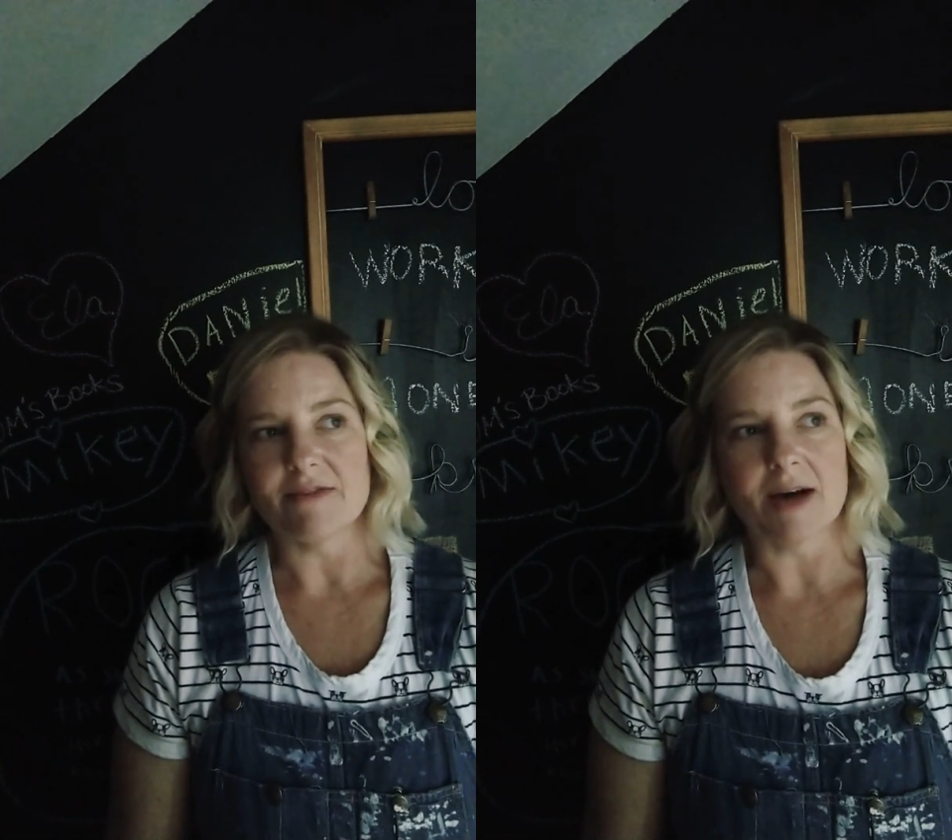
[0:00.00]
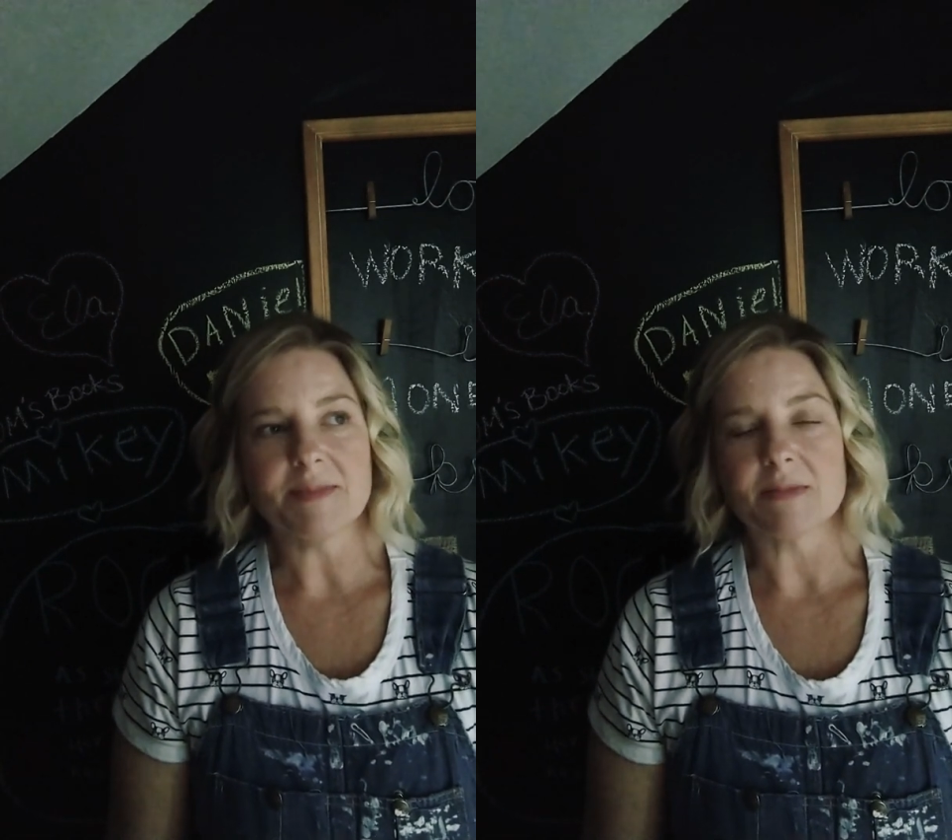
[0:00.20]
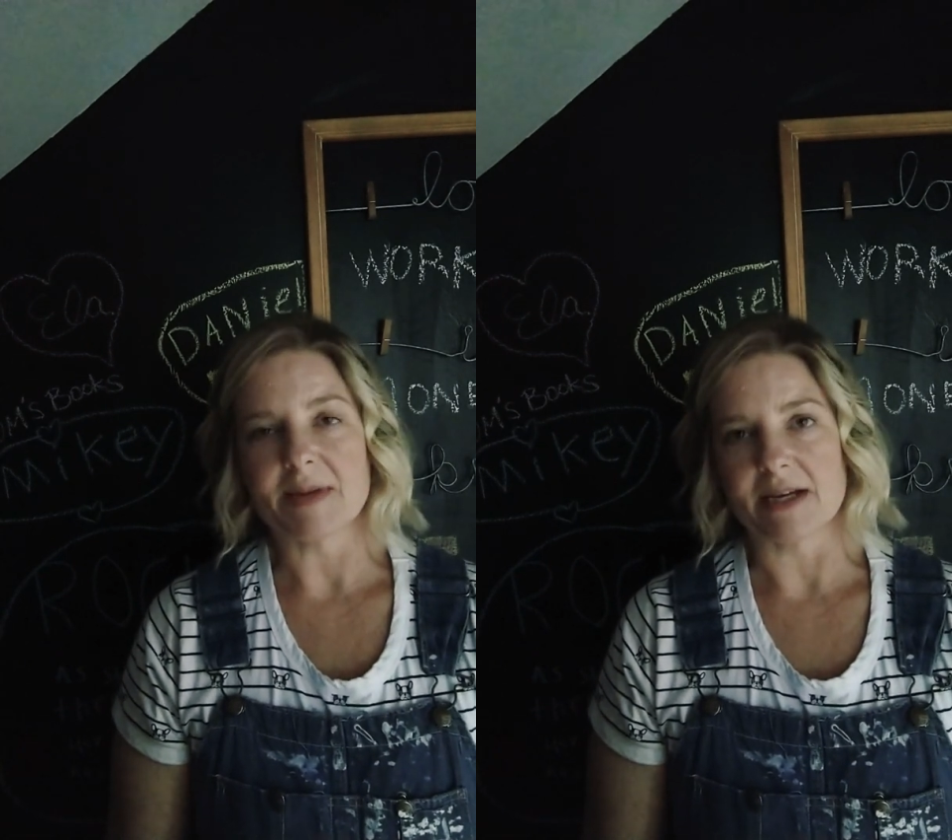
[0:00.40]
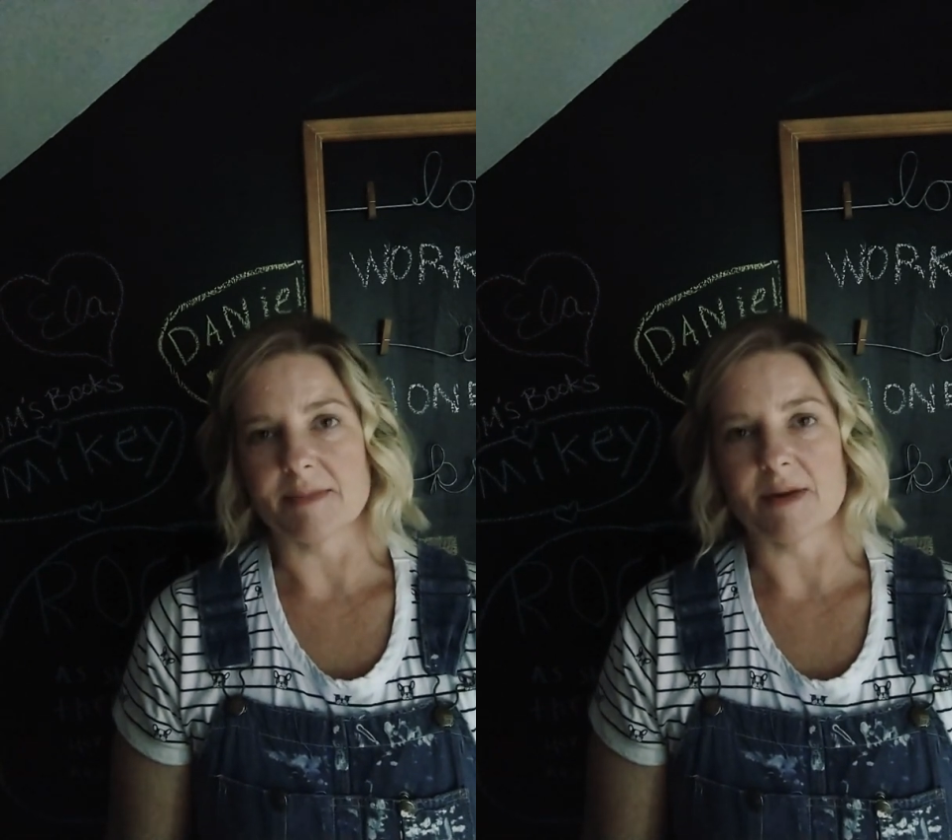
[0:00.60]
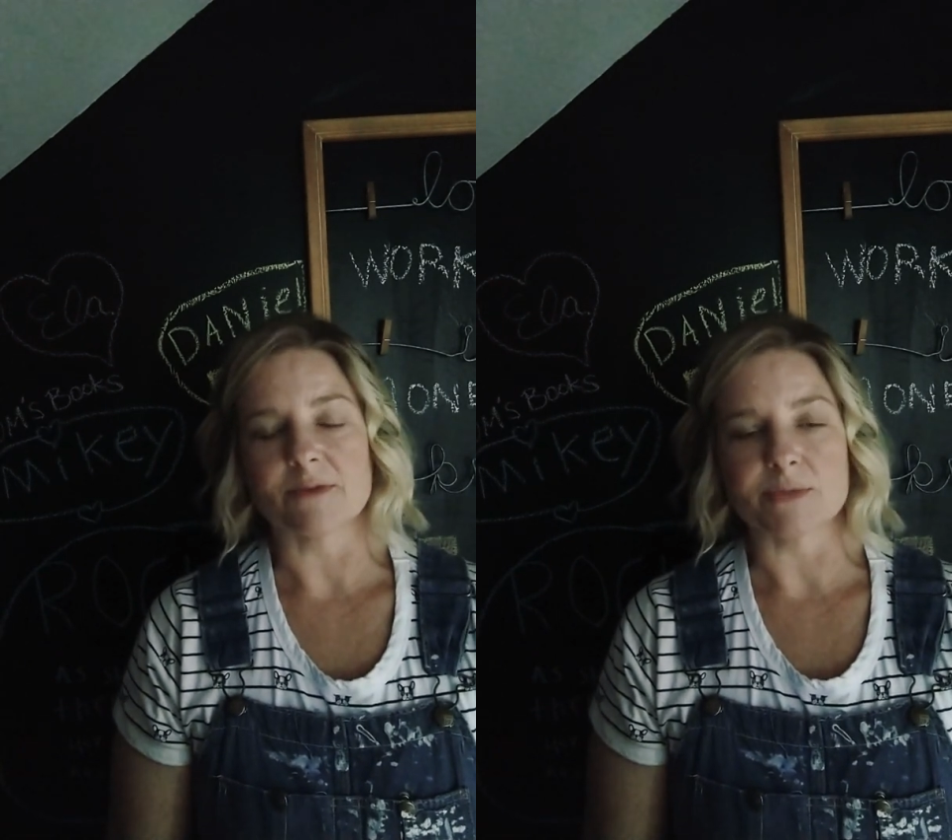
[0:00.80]
up to pick
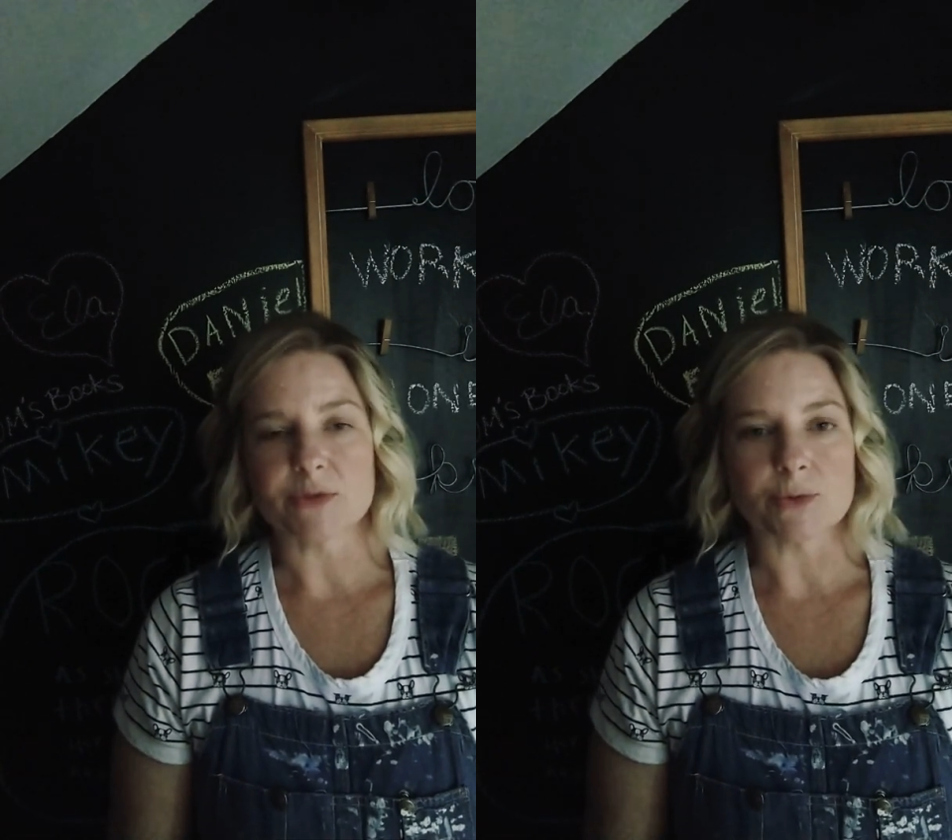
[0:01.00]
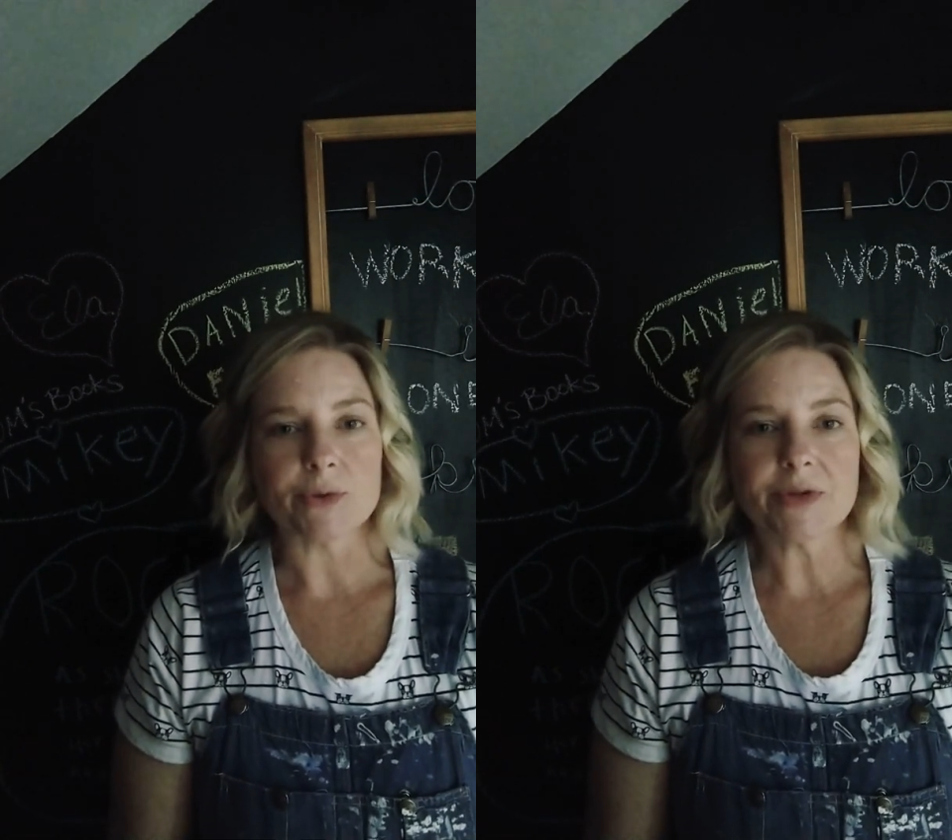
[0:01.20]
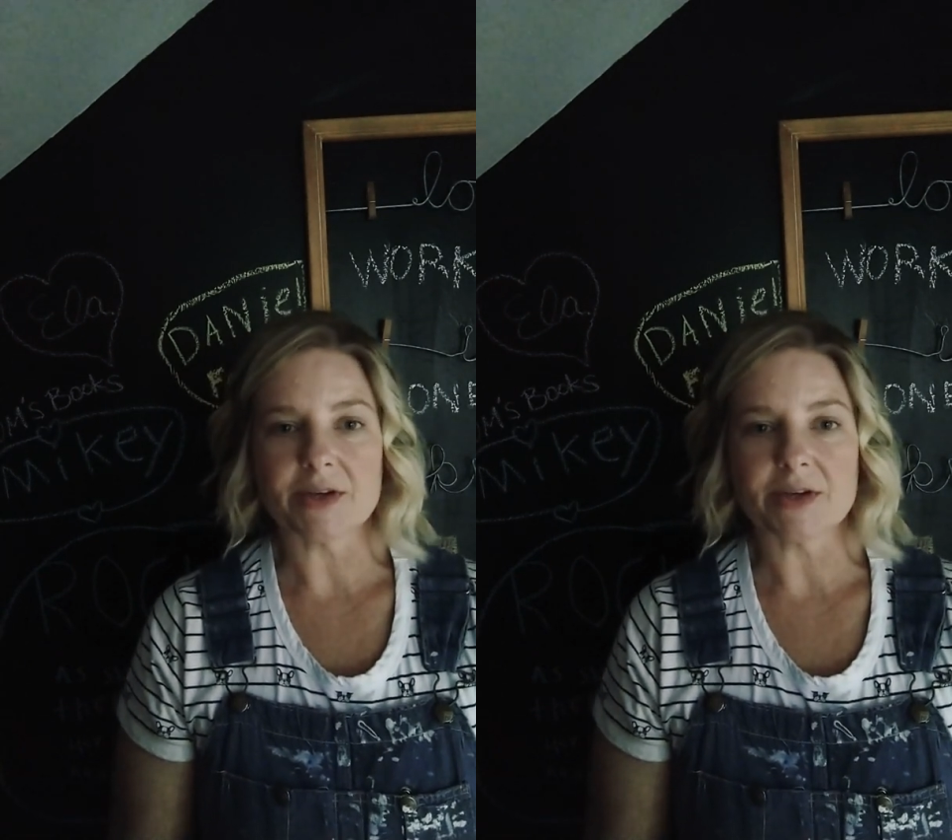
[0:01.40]
them up from school,